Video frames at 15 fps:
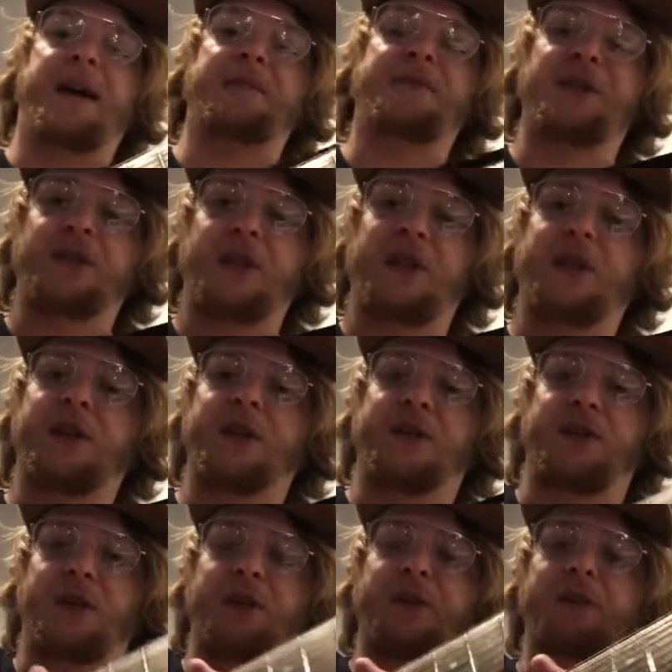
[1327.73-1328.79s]
I'm just gonna
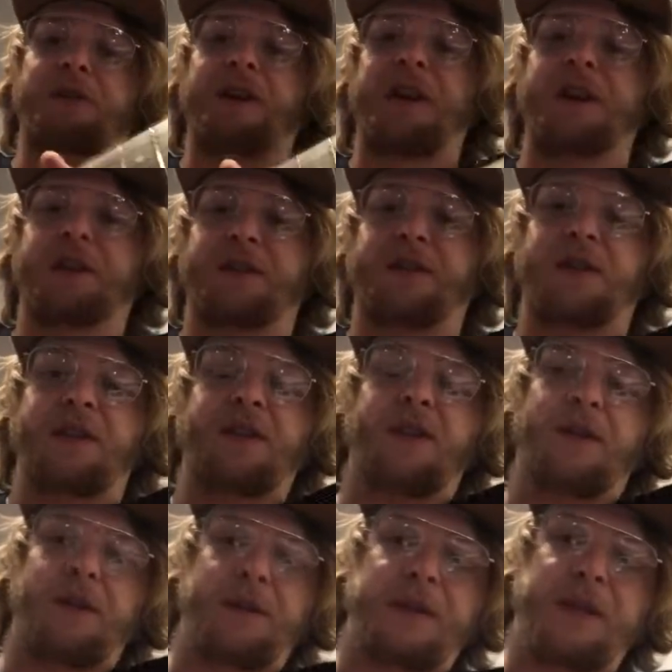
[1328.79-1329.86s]
show you guys the
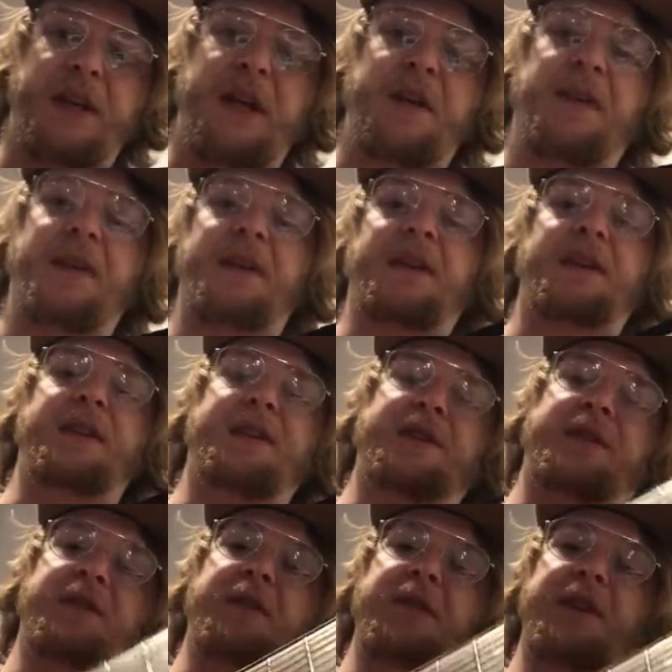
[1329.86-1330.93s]
notes on the E
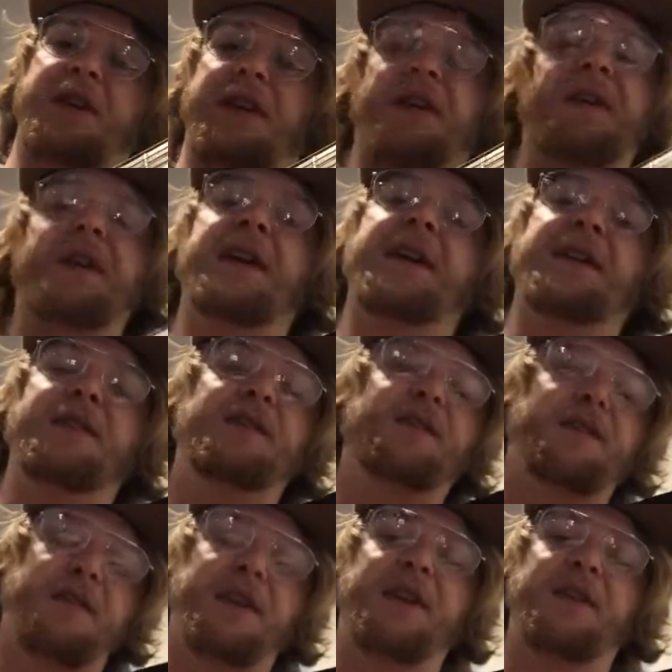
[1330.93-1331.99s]
string and the A
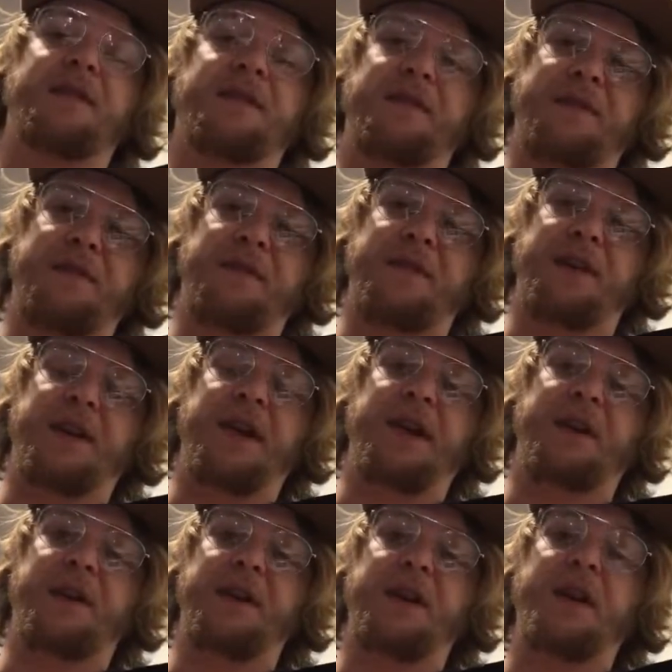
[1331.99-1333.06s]
string for
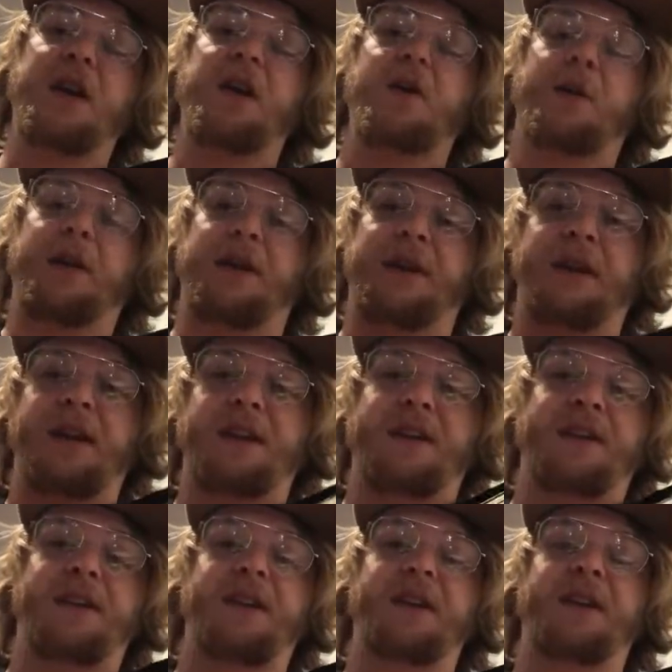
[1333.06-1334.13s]
now.
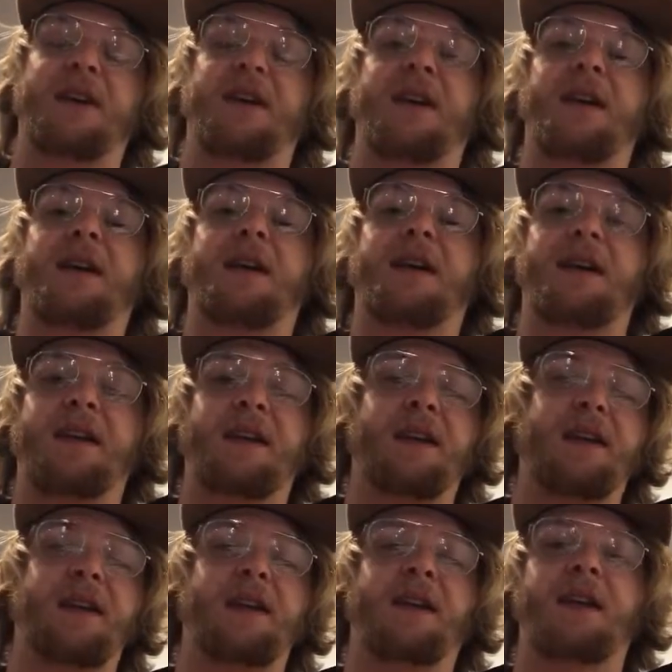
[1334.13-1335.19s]
It's
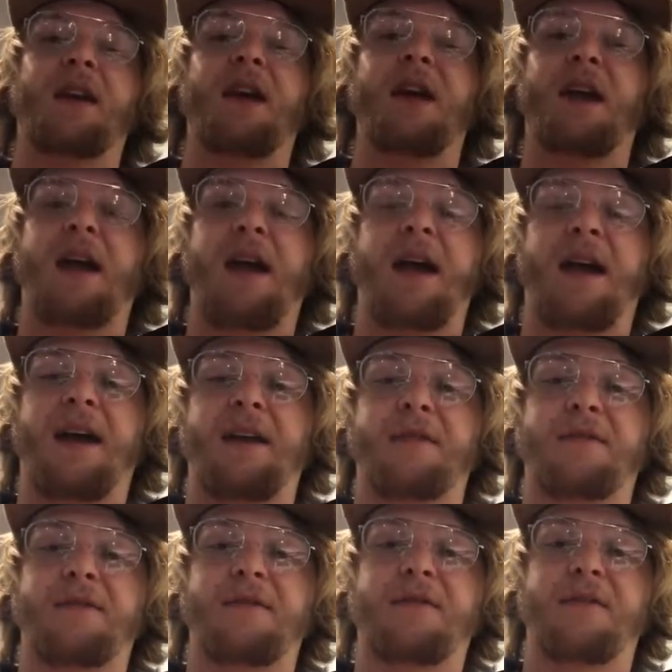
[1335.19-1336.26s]
E,
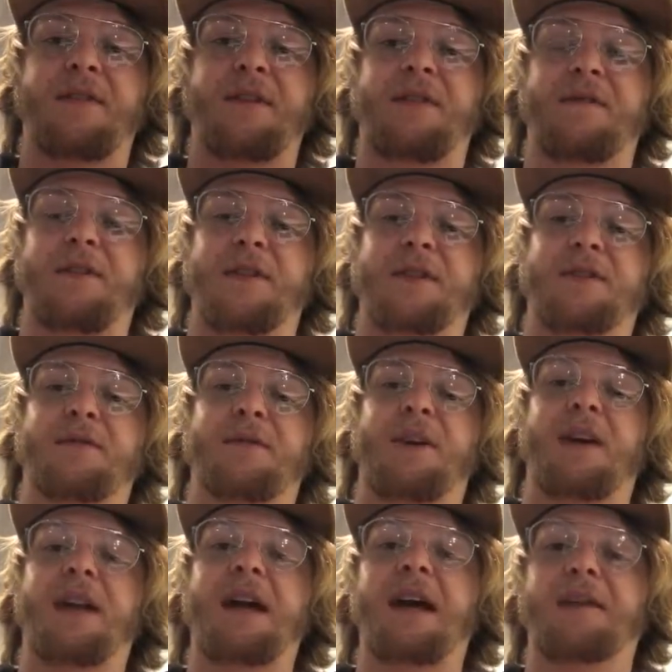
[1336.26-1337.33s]
F, first
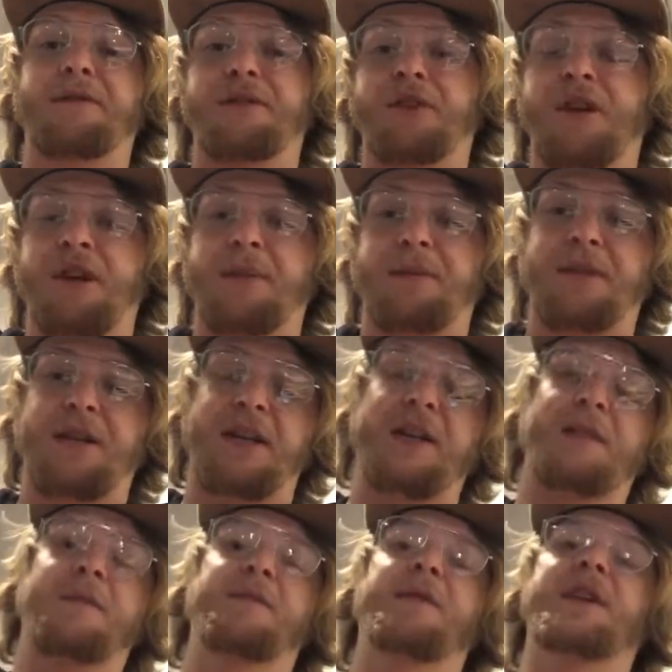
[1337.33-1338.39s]
fret, F sharp,
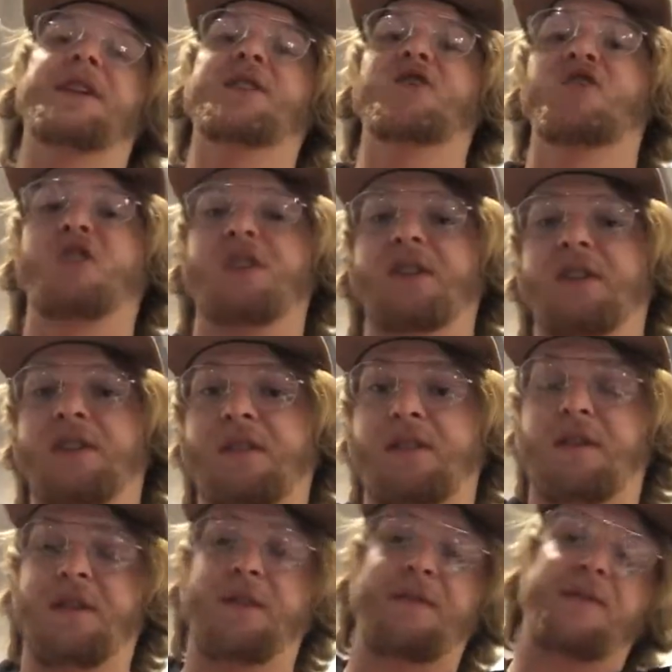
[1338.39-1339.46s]
second fret, G,
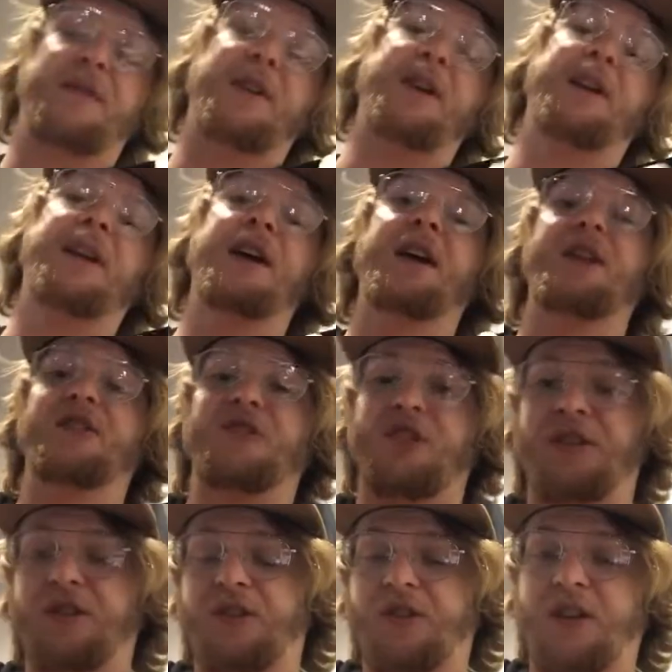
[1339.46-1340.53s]
third fret,
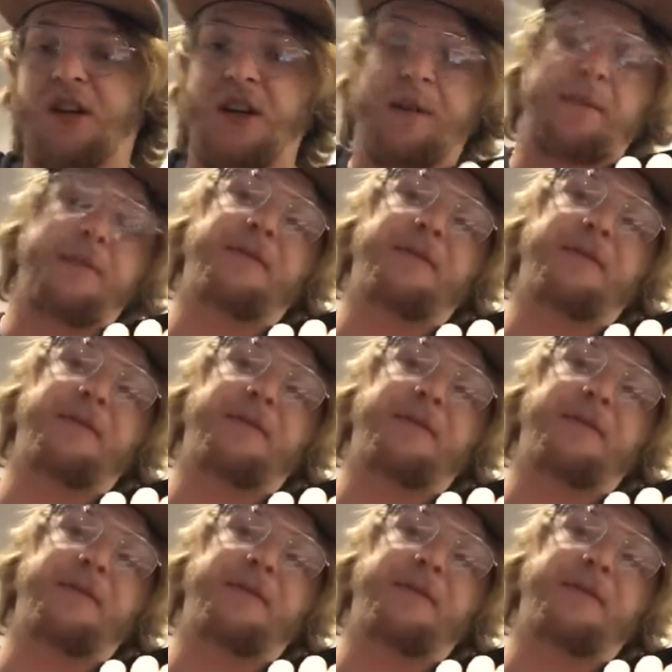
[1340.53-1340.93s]
G sharp,